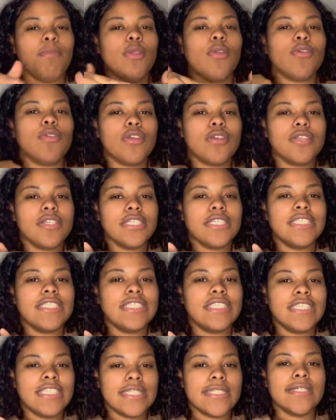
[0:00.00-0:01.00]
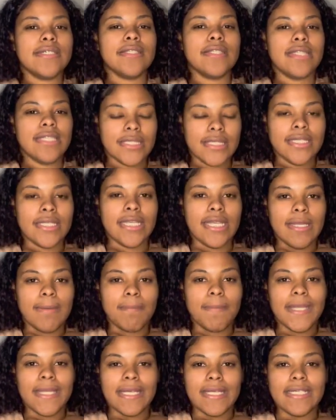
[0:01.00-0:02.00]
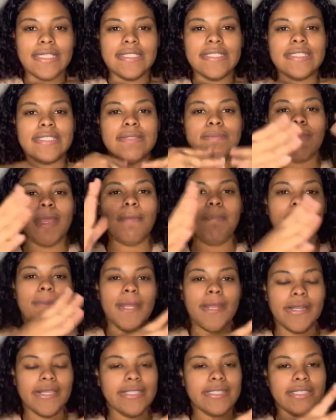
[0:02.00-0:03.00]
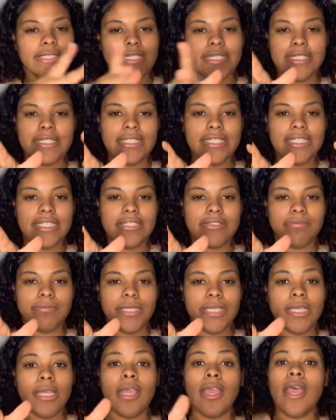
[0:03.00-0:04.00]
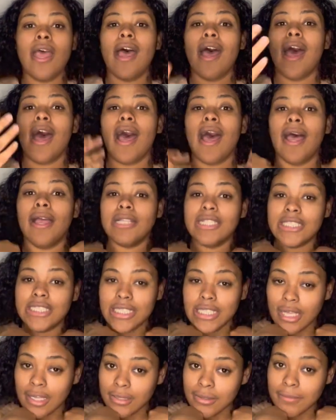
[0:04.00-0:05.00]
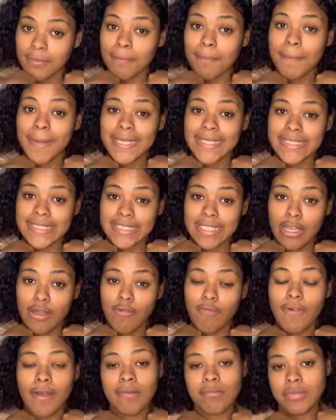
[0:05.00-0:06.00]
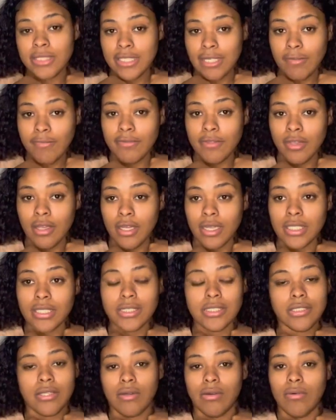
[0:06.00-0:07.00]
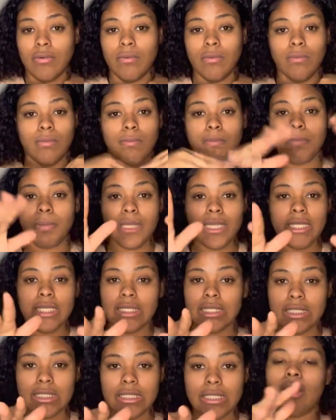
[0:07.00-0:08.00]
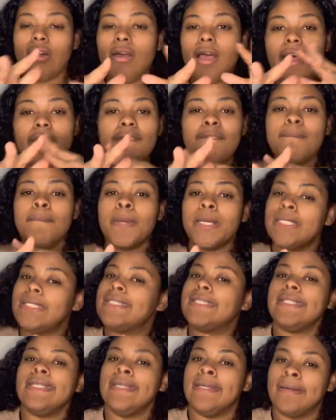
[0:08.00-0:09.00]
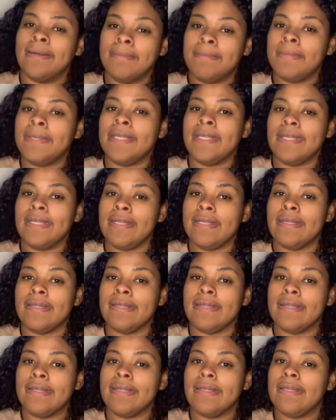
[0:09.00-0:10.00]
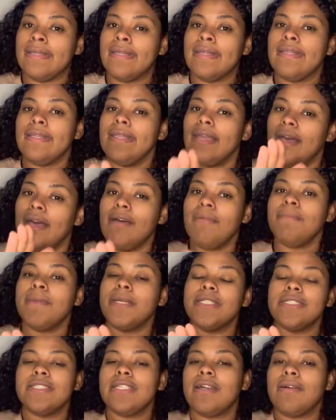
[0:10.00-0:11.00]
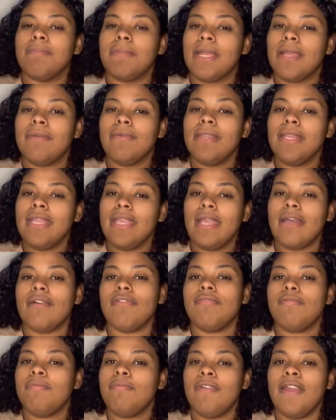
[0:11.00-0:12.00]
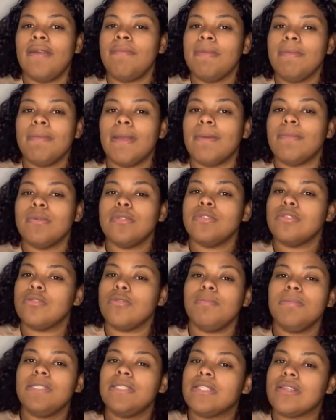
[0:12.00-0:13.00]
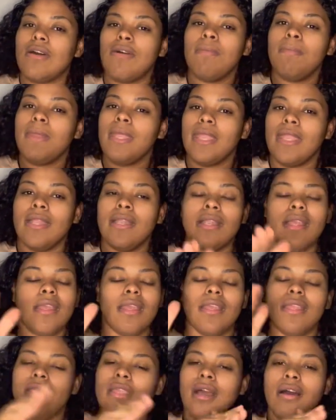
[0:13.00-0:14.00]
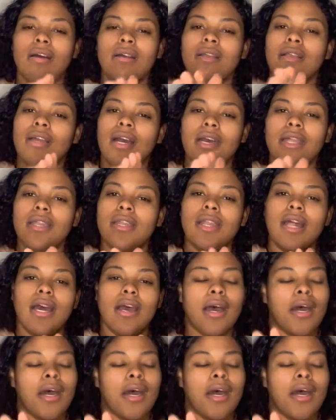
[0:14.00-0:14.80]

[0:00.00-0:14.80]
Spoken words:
Your girl is still learning because my parents didn't teach me. I taught myself. I'm self-taught, so please, I'll have mercy on me. Y'all have mercy on me. I already have family members who be so mean. Y'all cut it out.